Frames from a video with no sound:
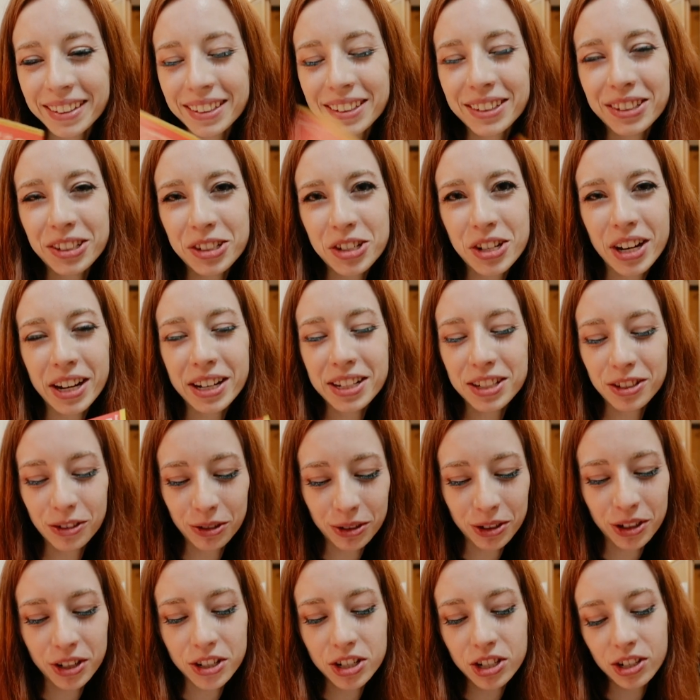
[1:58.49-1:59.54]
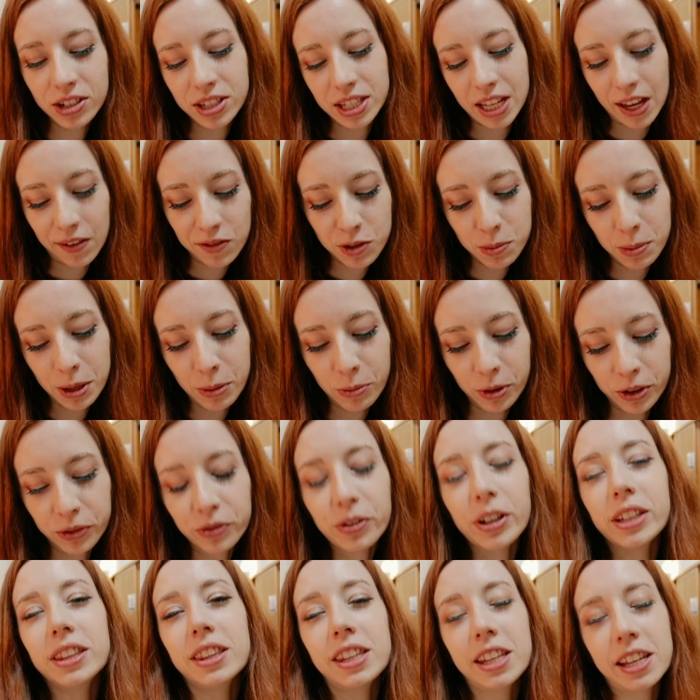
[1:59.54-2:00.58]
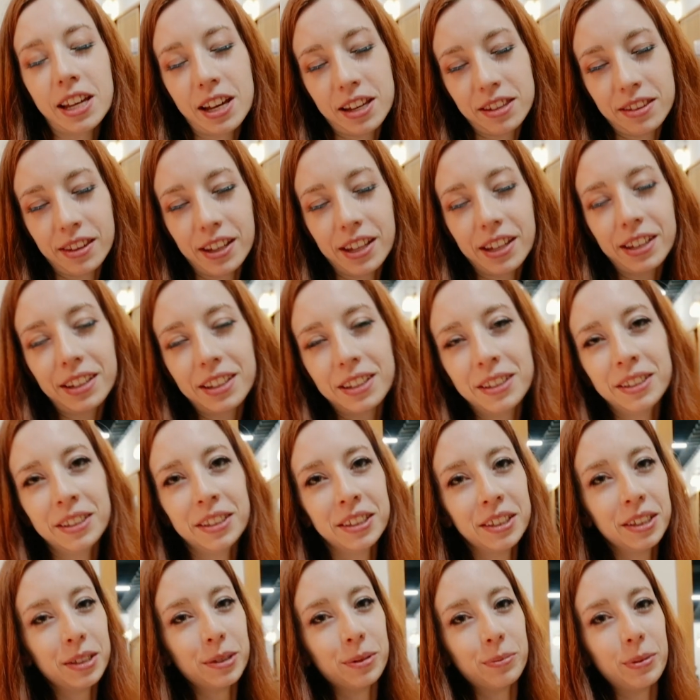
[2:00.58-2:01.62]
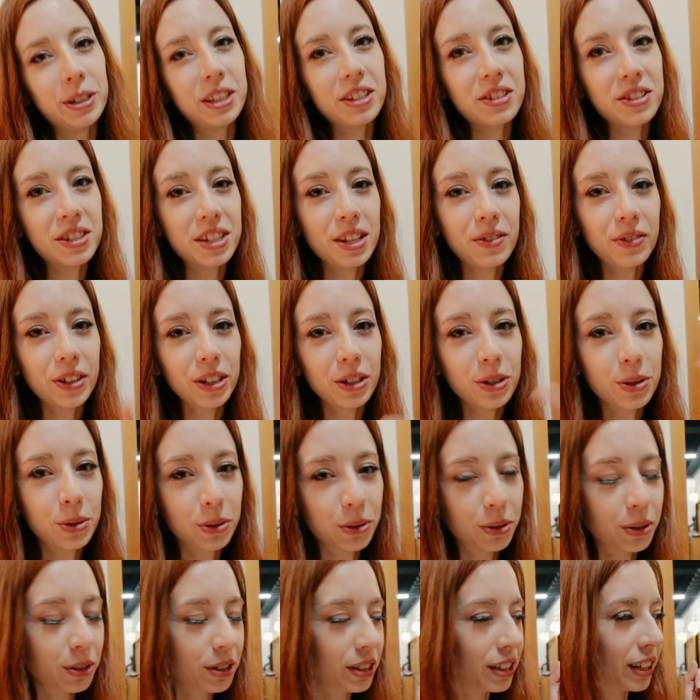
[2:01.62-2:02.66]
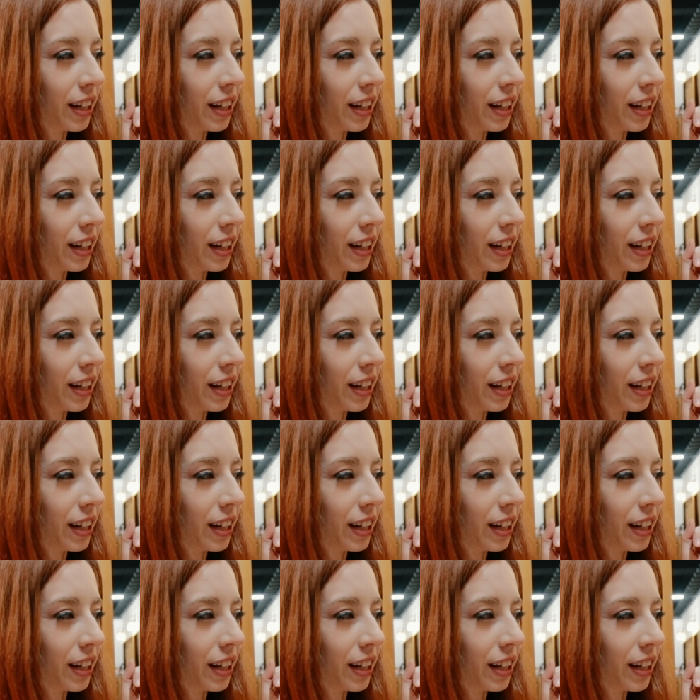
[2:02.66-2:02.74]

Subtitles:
They're trying to encourage the staff to be more friendly, I think. But there's different cool